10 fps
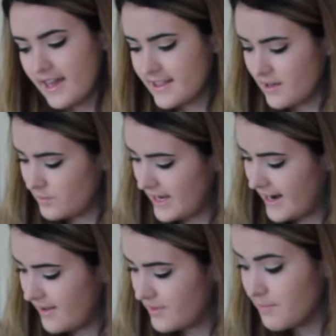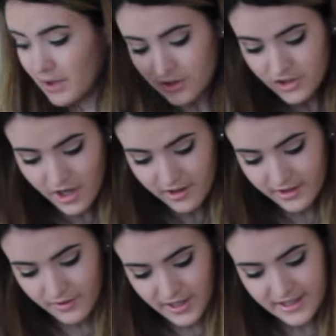And then we have the milk
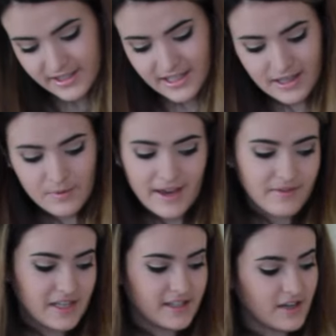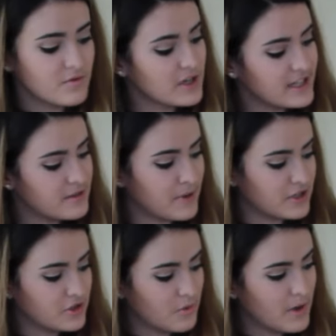chocolate ones, and then we have these like really
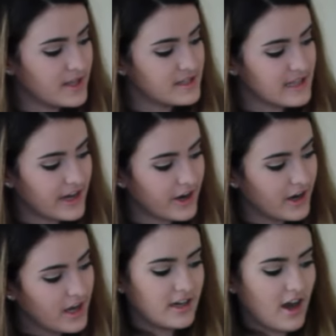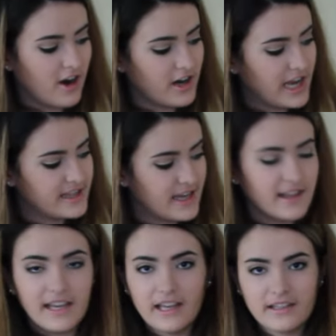special ones that are
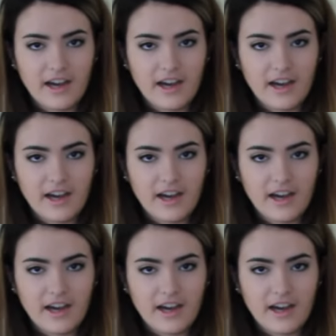Ghirardelli.